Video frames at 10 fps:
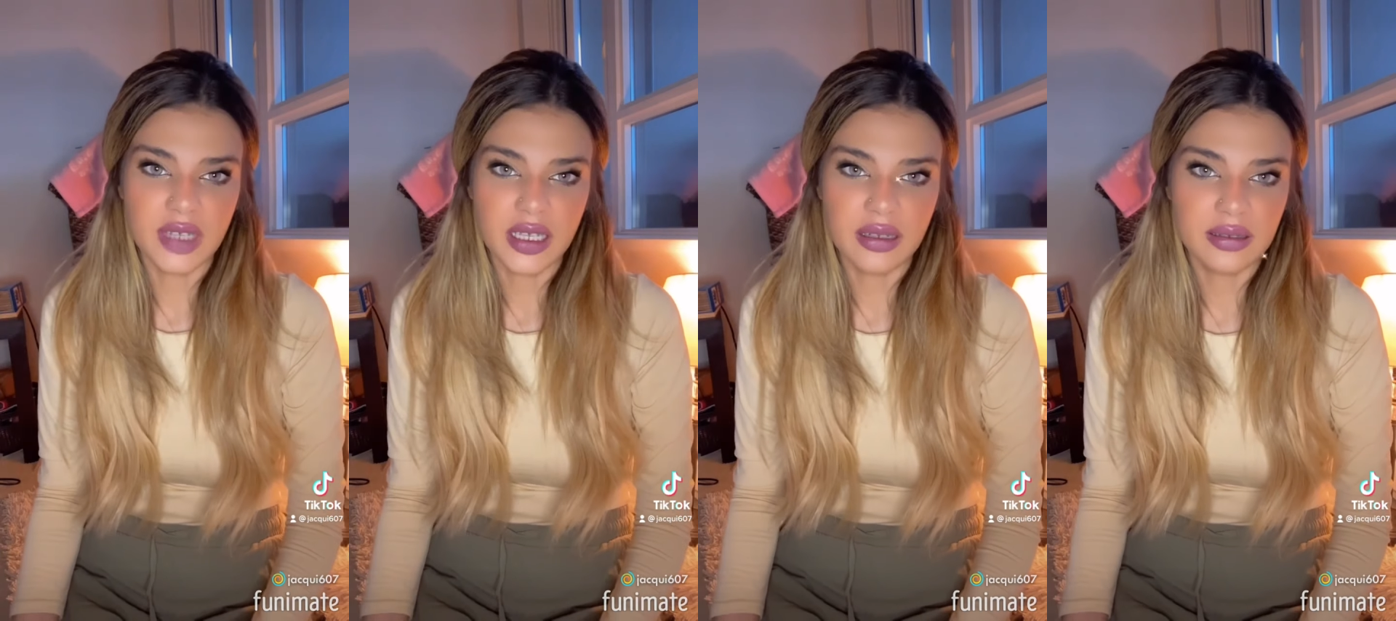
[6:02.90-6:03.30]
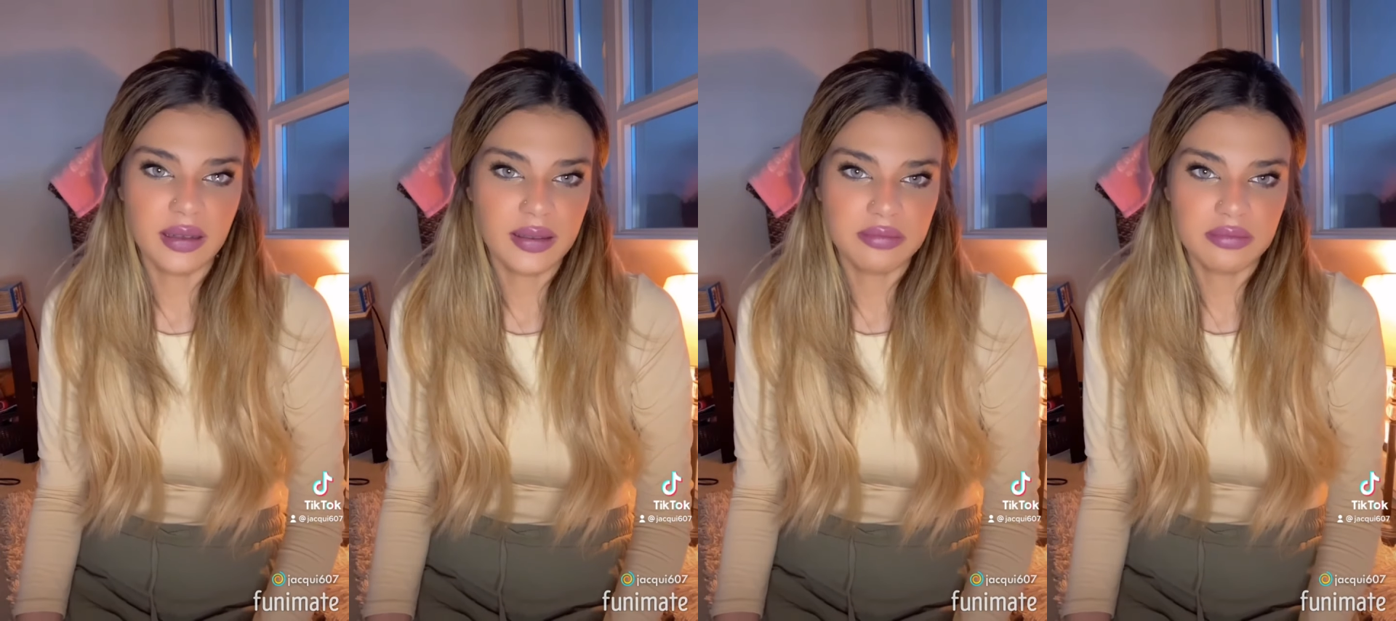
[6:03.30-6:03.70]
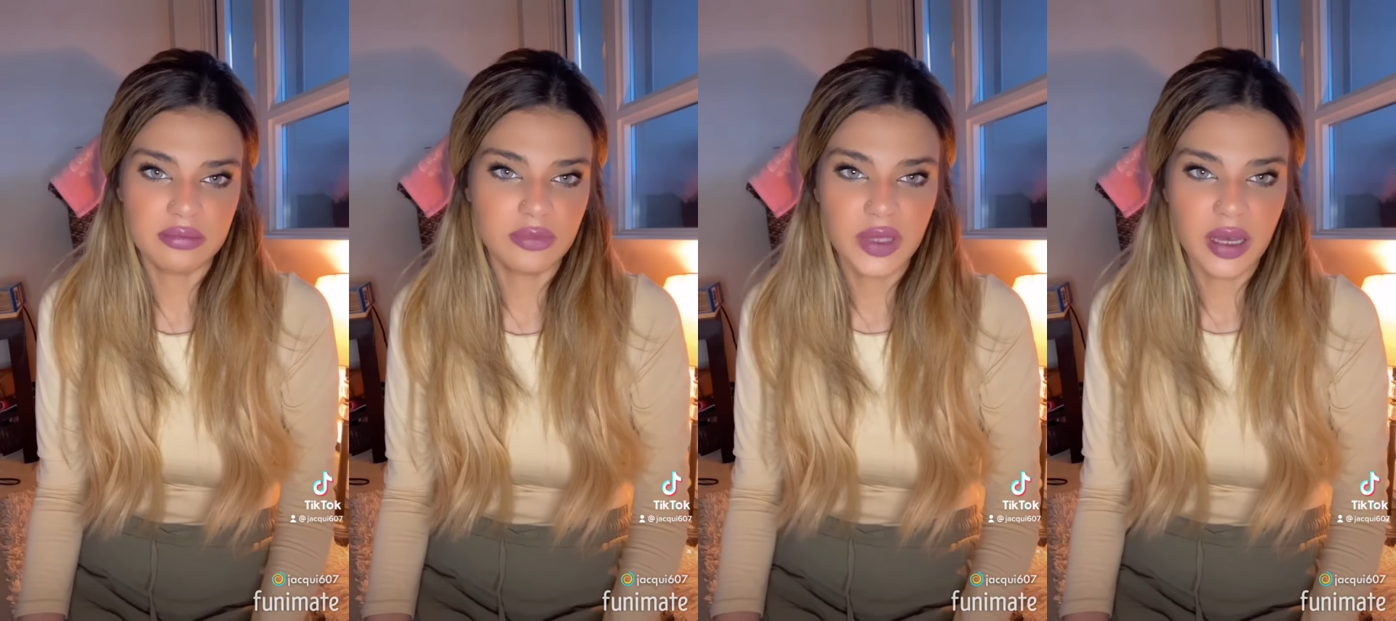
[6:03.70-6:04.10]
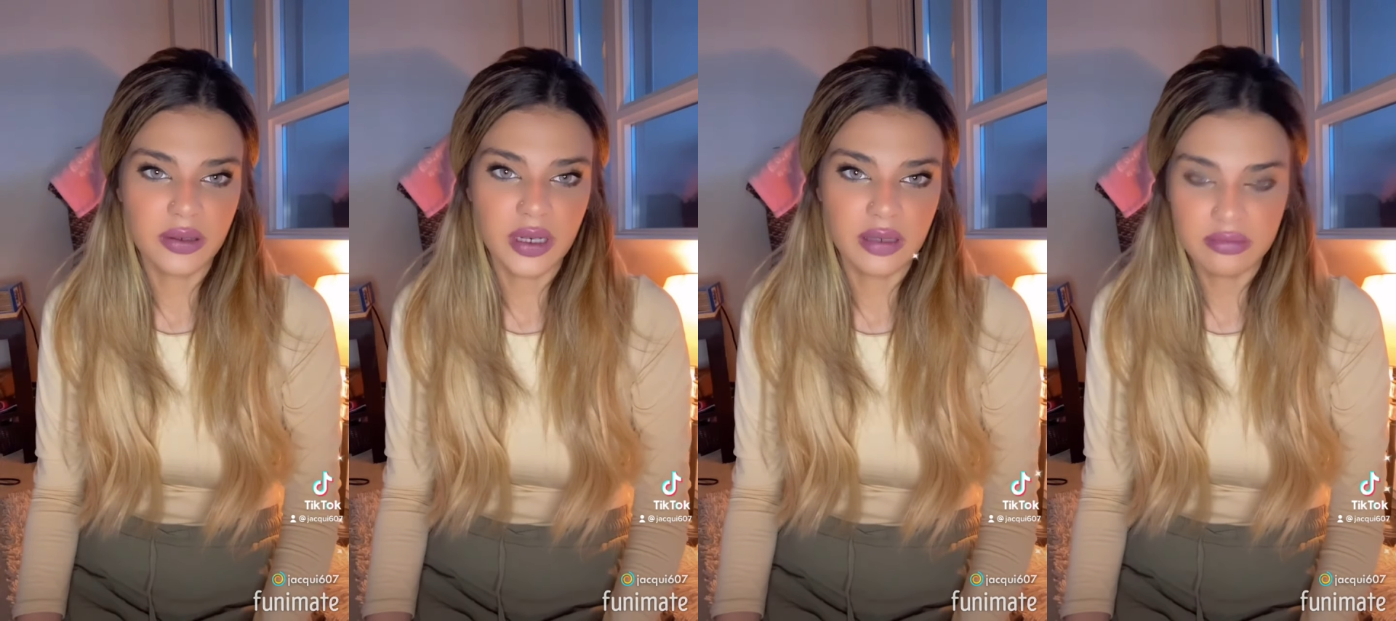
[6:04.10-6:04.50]
I could have done without
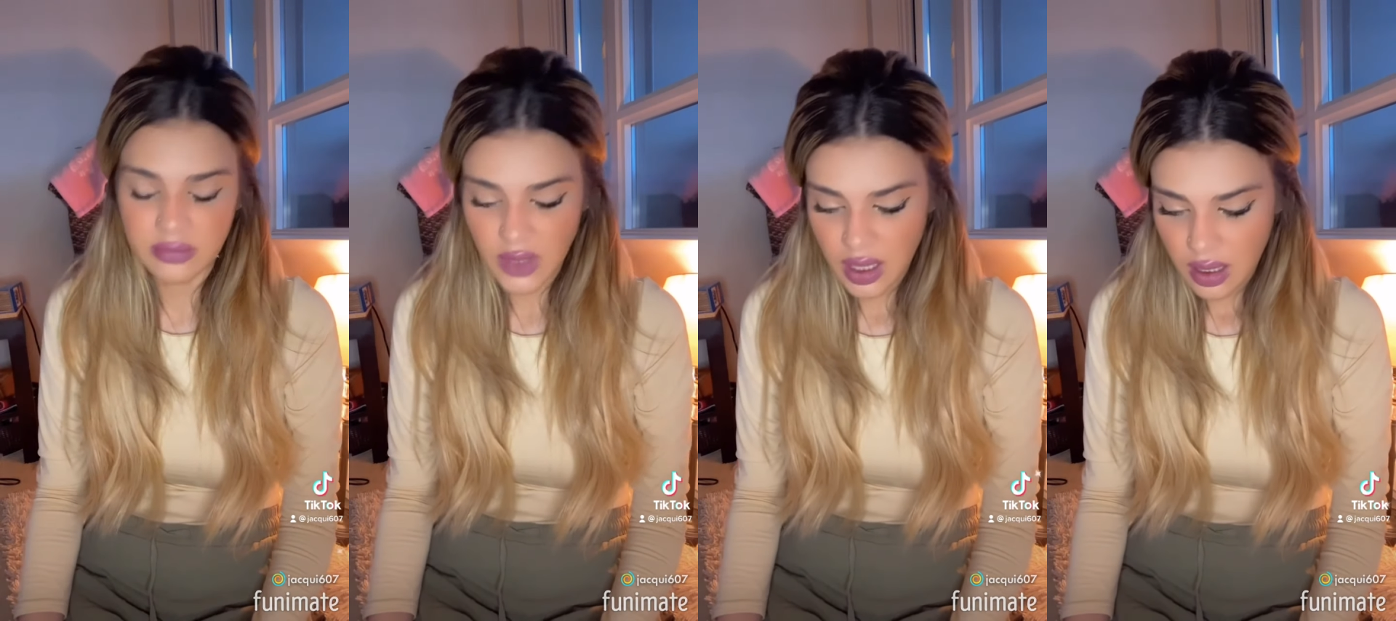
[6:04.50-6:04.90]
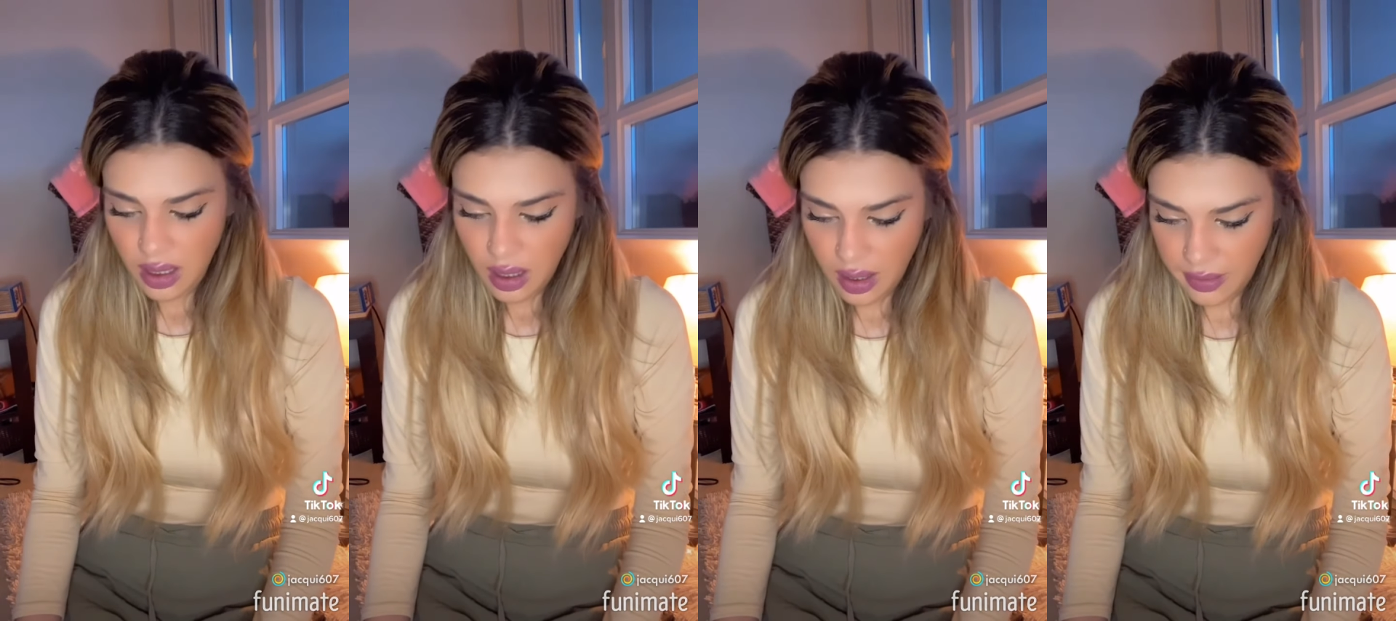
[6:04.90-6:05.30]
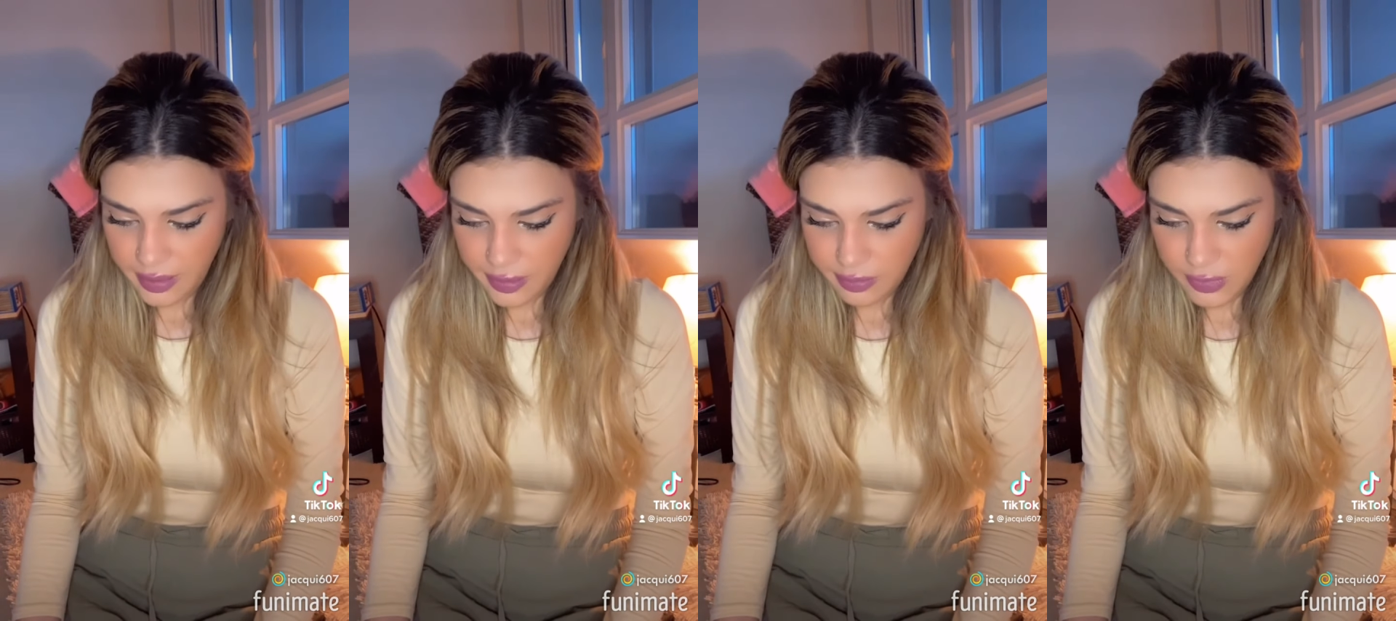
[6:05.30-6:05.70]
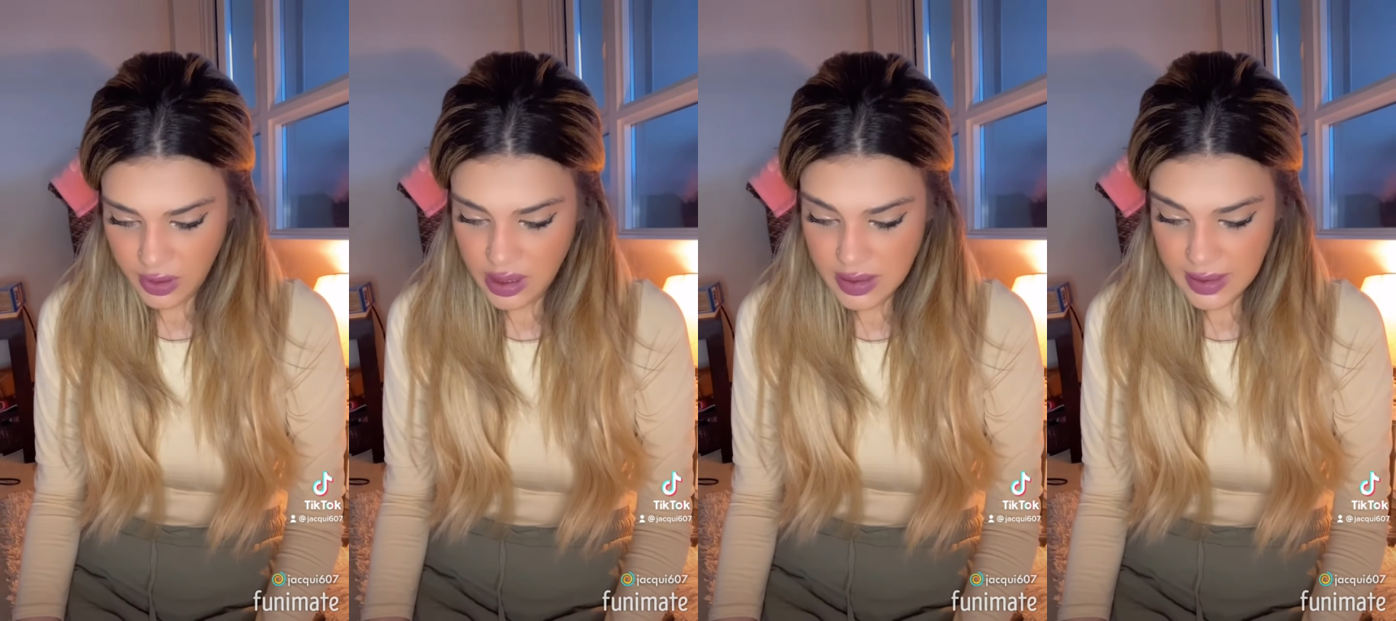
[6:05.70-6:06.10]
her.
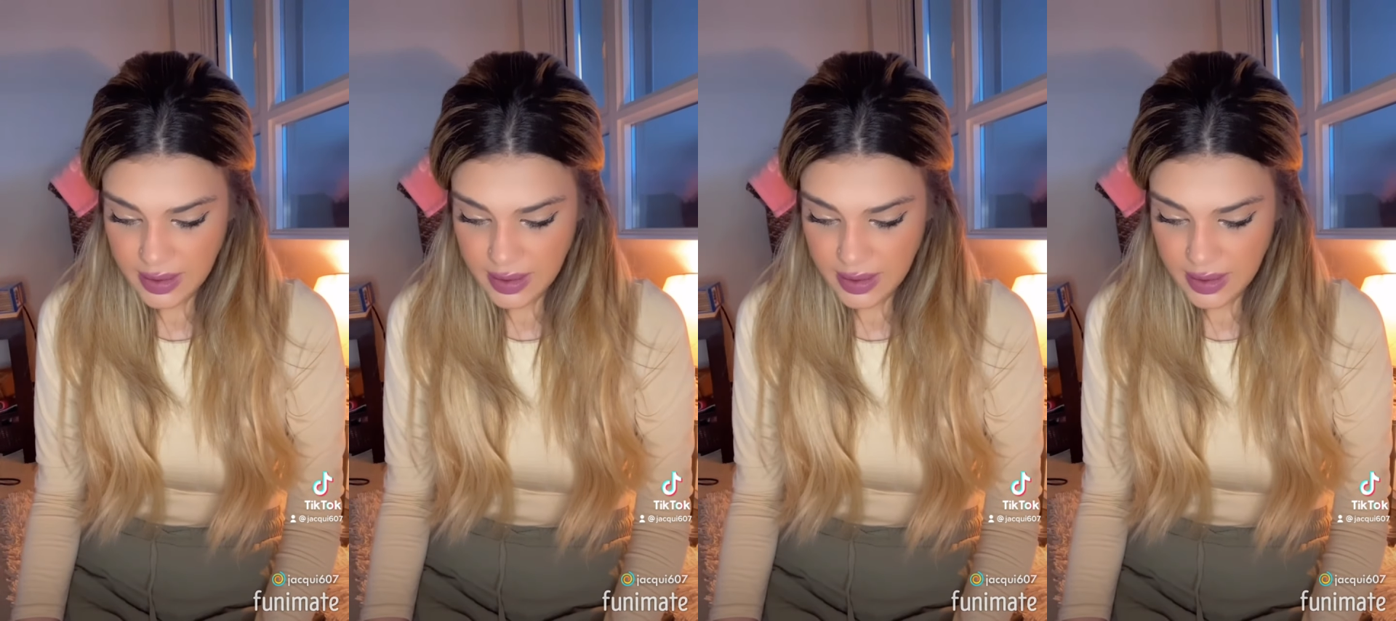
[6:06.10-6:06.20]
Honestly,